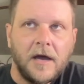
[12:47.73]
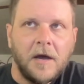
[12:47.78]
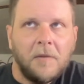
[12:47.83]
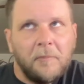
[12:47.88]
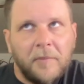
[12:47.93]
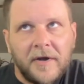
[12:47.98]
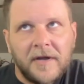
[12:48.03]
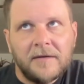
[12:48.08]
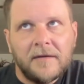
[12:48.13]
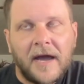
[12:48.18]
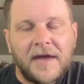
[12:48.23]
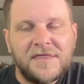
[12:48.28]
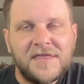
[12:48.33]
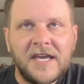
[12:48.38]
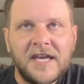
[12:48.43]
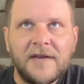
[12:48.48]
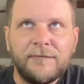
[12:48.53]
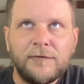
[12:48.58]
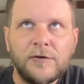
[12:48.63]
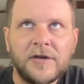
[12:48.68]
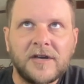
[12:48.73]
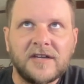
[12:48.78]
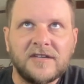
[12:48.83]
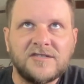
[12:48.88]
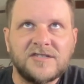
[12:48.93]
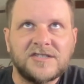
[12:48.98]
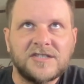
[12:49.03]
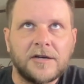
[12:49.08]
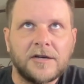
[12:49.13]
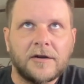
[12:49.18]
But I think if you
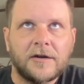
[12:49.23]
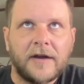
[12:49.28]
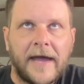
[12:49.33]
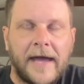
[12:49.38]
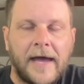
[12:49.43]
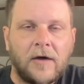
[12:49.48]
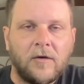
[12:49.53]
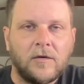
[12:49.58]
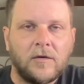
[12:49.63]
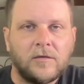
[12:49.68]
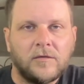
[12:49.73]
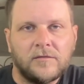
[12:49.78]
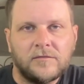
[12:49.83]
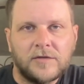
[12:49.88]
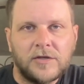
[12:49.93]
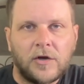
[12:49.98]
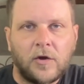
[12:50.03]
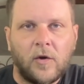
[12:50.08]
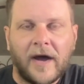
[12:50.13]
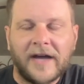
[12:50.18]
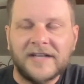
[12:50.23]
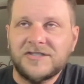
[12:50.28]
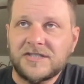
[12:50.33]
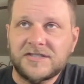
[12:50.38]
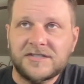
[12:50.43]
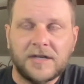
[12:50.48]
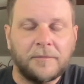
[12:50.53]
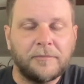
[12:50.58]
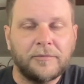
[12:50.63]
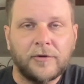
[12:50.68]
consider how, I
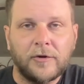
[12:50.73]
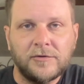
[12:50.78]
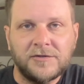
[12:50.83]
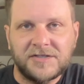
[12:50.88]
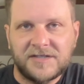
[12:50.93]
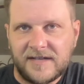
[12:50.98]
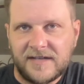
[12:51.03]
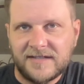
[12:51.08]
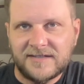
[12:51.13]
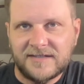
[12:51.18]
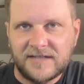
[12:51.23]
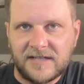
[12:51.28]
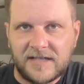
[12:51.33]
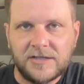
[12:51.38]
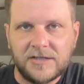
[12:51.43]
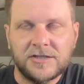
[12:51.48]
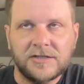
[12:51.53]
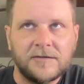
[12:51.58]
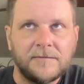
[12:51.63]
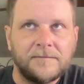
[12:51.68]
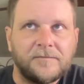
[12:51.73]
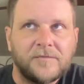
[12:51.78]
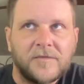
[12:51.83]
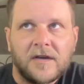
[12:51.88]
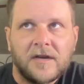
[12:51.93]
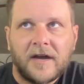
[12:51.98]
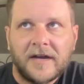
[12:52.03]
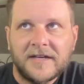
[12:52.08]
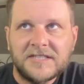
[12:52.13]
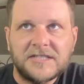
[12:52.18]
just approached this niche,
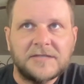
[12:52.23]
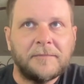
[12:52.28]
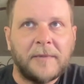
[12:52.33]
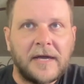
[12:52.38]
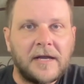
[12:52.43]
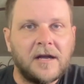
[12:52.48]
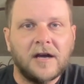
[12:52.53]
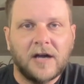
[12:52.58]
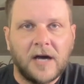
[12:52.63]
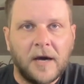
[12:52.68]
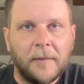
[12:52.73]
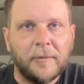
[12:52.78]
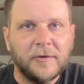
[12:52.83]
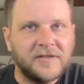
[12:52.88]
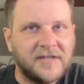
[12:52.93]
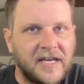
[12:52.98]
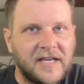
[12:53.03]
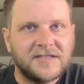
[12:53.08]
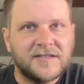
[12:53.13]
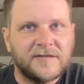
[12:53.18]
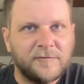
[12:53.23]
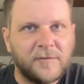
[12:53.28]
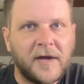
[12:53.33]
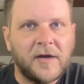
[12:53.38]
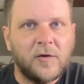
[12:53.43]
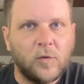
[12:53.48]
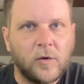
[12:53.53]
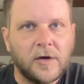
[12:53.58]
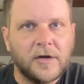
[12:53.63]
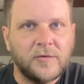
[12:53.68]
I spent a couple days of my
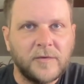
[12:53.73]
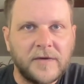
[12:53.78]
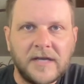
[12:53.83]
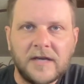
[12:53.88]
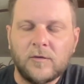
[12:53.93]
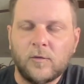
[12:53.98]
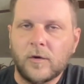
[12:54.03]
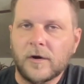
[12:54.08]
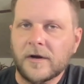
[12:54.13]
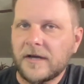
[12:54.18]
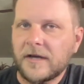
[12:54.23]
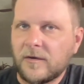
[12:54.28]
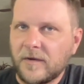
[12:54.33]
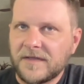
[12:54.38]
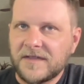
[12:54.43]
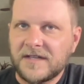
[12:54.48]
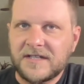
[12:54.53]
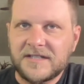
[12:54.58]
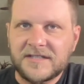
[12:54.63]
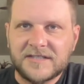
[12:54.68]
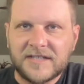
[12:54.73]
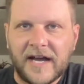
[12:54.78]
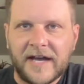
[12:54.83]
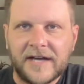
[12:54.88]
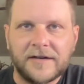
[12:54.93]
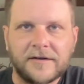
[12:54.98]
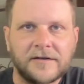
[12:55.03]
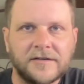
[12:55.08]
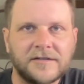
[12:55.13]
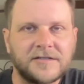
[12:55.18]
work week working with the
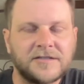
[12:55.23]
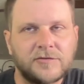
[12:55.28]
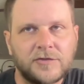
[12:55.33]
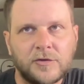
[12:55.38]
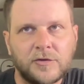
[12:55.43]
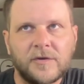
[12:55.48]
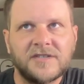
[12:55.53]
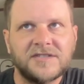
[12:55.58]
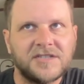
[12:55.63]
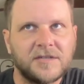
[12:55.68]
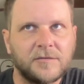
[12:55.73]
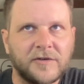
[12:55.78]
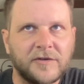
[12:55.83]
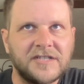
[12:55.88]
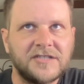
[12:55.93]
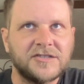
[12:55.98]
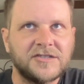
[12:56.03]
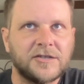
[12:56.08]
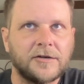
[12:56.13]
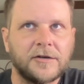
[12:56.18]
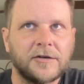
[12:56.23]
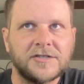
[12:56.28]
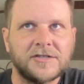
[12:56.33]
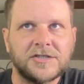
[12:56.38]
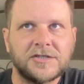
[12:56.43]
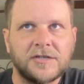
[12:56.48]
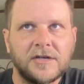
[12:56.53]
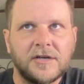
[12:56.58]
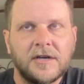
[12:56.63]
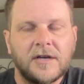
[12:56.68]
designers, doing some
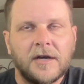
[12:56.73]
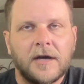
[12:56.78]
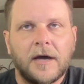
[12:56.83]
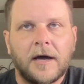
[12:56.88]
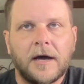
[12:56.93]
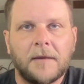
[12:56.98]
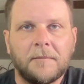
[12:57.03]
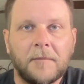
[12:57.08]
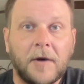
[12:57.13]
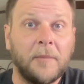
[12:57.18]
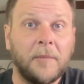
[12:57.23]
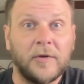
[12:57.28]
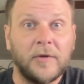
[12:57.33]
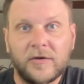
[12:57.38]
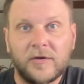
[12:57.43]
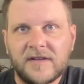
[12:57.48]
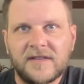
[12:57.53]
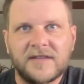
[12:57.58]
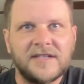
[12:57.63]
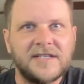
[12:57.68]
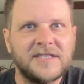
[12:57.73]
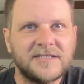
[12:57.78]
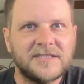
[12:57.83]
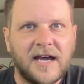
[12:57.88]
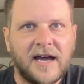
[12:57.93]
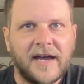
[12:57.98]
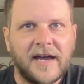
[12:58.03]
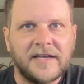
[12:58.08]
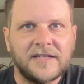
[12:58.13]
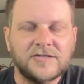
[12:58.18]
research, uploading the
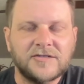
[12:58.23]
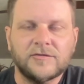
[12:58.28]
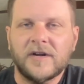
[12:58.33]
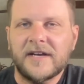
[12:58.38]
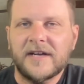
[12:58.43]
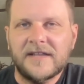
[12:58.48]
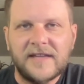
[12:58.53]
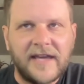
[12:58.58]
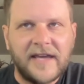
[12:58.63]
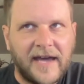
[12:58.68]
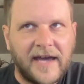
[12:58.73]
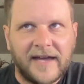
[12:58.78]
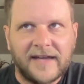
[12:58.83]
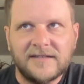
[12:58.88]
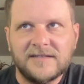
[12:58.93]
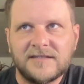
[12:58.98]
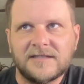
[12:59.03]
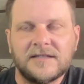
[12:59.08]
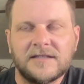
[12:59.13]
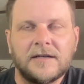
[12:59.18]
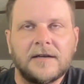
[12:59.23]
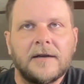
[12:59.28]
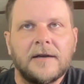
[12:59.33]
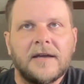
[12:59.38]
designs, running the ads.